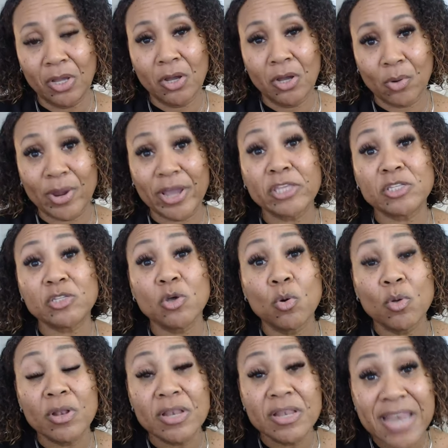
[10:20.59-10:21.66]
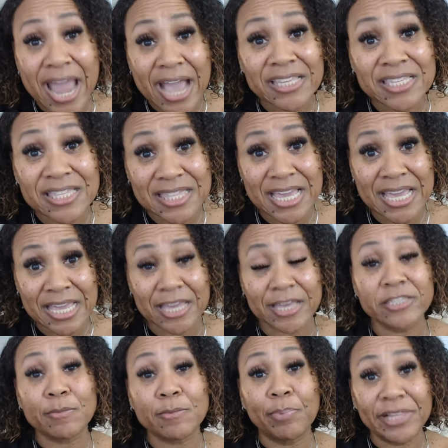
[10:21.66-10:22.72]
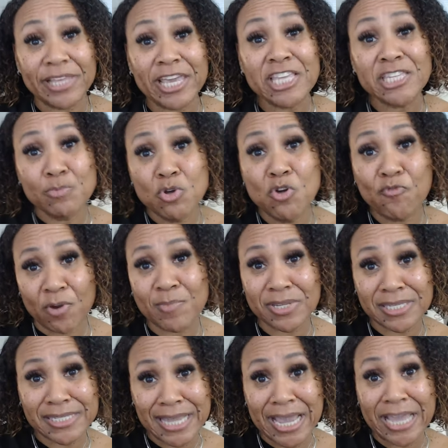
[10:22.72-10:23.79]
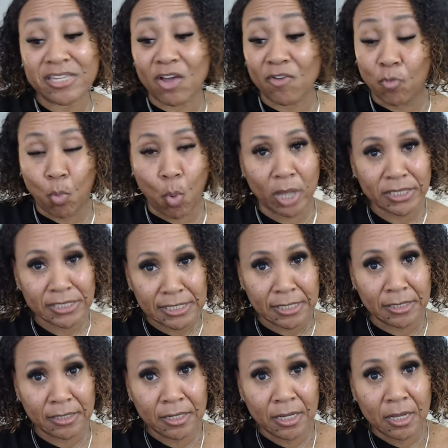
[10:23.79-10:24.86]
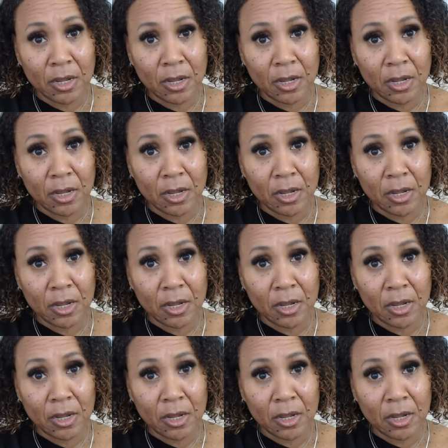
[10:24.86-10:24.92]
All right. So next thing is, please move from a state of wanting,